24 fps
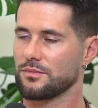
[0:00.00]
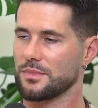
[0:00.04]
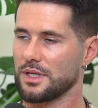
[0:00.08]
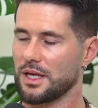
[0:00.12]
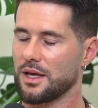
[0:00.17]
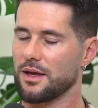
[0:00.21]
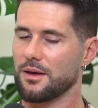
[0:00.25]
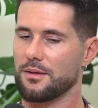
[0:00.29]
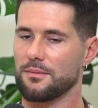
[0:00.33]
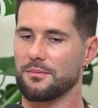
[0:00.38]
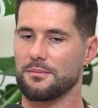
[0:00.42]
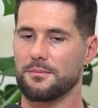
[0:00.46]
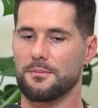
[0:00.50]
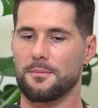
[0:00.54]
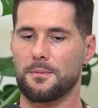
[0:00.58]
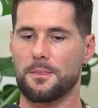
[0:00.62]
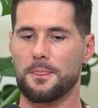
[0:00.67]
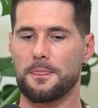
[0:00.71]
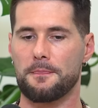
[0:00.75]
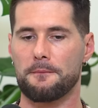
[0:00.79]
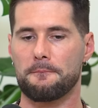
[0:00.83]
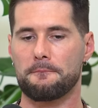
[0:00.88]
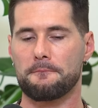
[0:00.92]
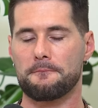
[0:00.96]
Yeah.
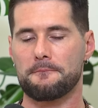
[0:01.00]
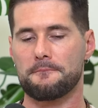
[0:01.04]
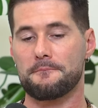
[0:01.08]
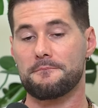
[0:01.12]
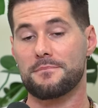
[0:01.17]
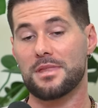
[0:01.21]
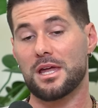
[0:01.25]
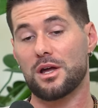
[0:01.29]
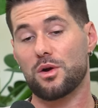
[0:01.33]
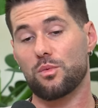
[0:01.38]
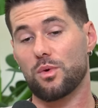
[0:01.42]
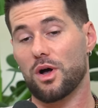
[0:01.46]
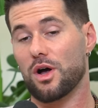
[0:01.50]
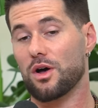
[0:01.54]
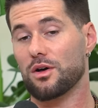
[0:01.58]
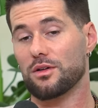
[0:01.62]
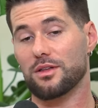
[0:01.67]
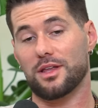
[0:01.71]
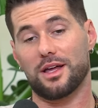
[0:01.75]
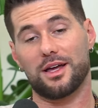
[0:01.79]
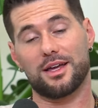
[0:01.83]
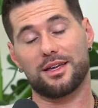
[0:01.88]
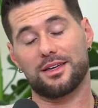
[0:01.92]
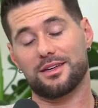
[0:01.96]

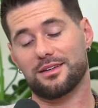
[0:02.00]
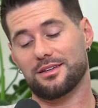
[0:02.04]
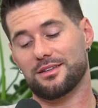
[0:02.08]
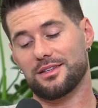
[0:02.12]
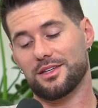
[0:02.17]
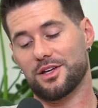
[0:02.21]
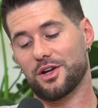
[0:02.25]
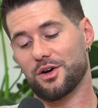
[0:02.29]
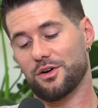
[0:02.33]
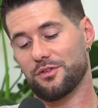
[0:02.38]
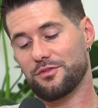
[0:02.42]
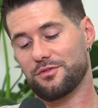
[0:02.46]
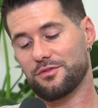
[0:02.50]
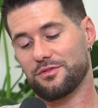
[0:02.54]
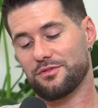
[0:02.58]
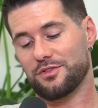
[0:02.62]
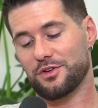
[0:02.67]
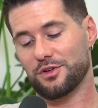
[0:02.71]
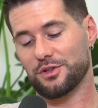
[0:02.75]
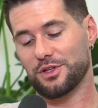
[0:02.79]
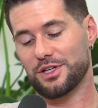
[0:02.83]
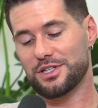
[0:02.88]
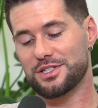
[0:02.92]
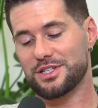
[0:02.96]
Well, like, you know, if
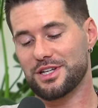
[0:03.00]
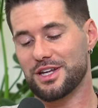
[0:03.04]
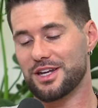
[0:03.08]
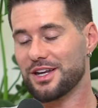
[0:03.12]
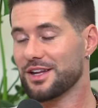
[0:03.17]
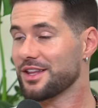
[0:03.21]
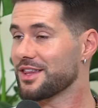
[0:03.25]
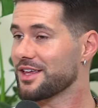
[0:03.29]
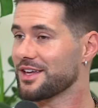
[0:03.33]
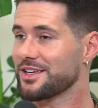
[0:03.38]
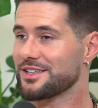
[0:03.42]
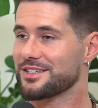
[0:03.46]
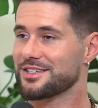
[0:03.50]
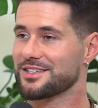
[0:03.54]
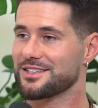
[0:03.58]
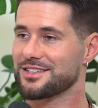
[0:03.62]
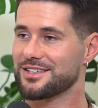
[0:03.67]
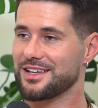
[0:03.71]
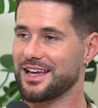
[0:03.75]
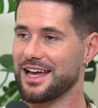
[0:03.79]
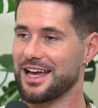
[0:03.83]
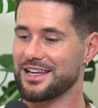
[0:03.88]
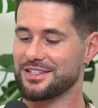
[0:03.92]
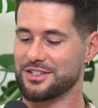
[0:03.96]
you're listening to
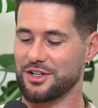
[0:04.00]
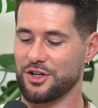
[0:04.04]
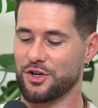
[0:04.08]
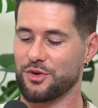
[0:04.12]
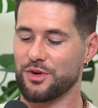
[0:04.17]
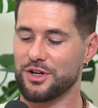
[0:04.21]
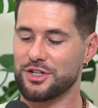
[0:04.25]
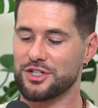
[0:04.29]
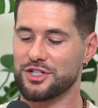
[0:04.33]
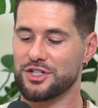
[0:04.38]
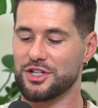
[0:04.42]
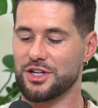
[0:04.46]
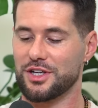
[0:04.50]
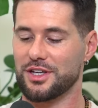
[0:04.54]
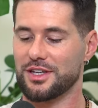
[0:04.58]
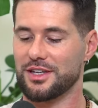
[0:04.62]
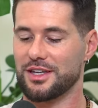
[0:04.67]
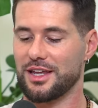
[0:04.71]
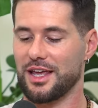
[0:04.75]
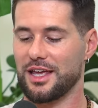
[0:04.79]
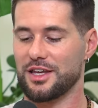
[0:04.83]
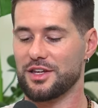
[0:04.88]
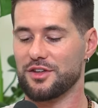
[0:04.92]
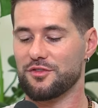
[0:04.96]
this as a
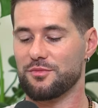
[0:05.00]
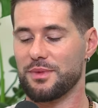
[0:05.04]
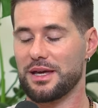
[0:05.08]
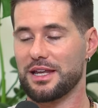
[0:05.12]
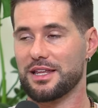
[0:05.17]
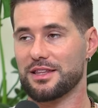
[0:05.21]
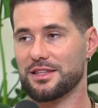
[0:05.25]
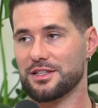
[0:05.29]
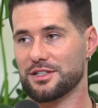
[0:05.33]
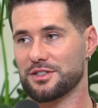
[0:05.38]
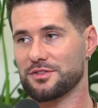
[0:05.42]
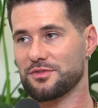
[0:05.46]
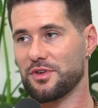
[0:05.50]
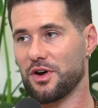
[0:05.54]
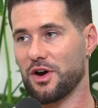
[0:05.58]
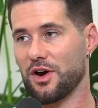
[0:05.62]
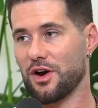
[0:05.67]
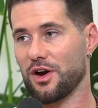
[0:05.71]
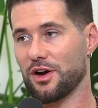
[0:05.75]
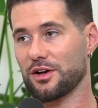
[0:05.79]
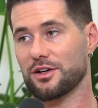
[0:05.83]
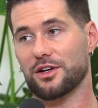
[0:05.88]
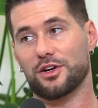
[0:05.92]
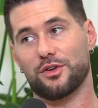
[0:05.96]
Christian and you've made it this
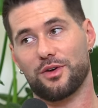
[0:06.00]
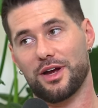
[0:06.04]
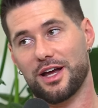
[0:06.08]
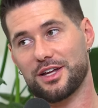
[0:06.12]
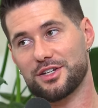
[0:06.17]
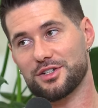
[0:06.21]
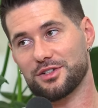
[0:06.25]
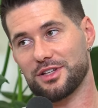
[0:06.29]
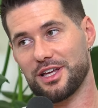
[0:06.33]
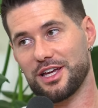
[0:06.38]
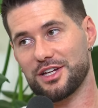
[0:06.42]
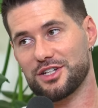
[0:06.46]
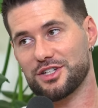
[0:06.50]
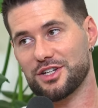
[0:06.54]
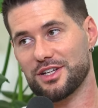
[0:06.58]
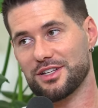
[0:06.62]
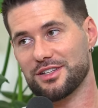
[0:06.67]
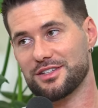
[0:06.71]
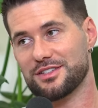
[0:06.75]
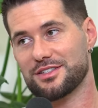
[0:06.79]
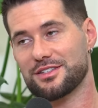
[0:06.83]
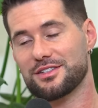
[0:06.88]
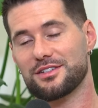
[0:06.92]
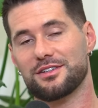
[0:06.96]
far,
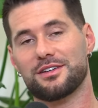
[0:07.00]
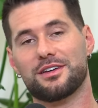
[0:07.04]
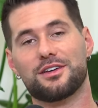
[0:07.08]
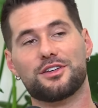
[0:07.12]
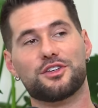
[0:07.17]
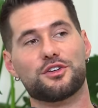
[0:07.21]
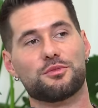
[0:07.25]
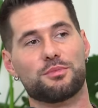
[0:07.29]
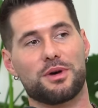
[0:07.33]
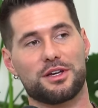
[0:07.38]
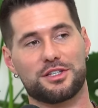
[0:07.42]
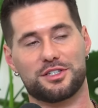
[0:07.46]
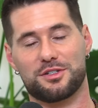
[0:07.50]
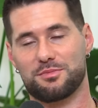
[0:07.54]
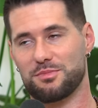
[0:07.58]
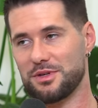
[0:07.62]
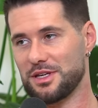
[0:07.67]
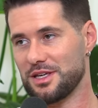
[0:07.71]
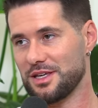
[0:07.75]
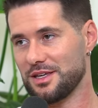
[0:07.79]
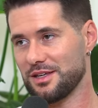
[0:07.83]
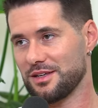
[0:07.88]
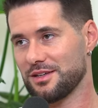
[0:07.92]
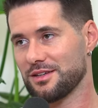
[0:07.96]
congratulations. You must
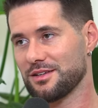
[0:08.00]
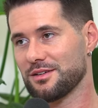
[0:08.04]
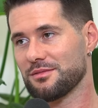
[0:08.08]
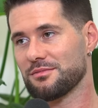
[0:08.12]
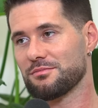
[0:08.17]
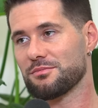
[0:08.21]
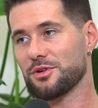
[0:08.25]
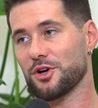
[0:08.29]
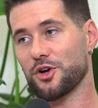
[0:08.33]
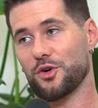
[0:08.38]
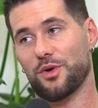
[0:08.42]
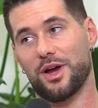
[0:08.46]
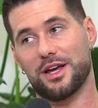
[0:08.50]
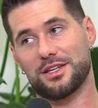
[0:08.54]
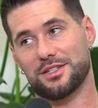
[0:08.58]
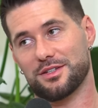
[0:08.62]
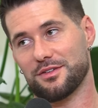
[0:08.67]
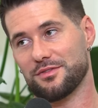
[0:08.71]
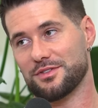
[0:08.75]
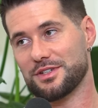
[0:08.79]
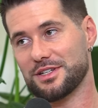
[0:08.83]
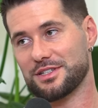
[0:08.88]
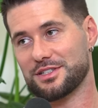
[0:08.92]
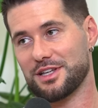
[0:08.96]
be
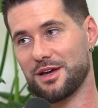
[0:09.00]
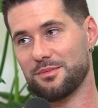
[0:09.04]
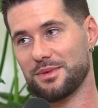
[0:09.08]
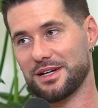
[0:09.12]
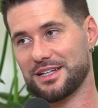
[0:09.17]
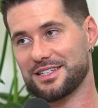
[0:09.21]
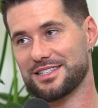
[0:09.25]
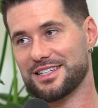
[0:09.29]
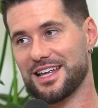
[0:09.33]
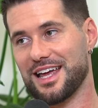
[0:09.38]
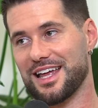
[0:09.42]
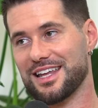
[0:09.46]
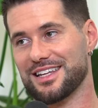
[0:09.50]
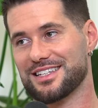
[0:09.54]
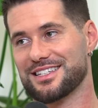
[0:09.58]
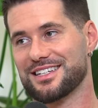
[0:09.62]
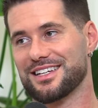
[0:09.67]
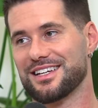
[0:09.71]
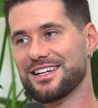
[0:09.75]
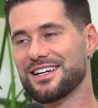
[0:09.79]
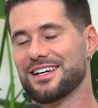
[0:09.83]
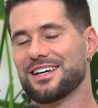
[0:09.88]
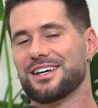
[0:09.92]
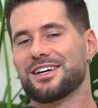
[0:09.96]
progressive to some
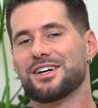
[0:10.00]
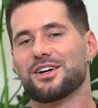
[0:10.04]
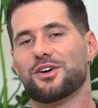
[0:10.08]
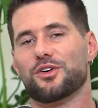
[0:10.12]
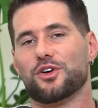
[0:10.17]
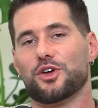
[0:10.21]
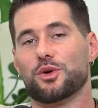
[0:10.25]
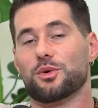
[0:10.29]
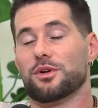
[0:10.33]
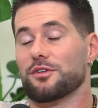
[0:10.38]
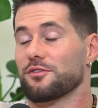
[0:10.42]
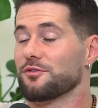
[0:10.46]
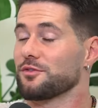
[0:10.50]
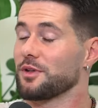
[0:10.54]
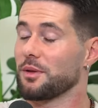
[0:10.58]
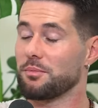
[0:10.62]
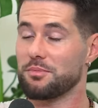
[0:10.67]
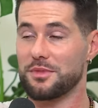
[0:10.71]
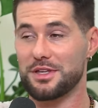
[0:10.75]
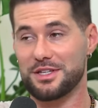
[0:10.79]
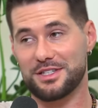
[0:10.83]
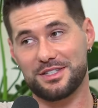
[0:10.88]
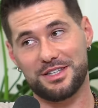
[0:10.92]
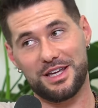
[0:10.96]
extent. Yeah. Or you would have
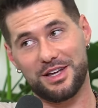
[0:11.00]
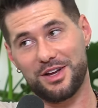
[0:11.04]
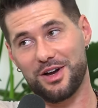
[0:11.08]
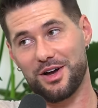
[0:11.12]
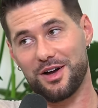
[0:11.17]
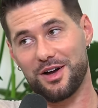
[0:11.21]
flipped this thing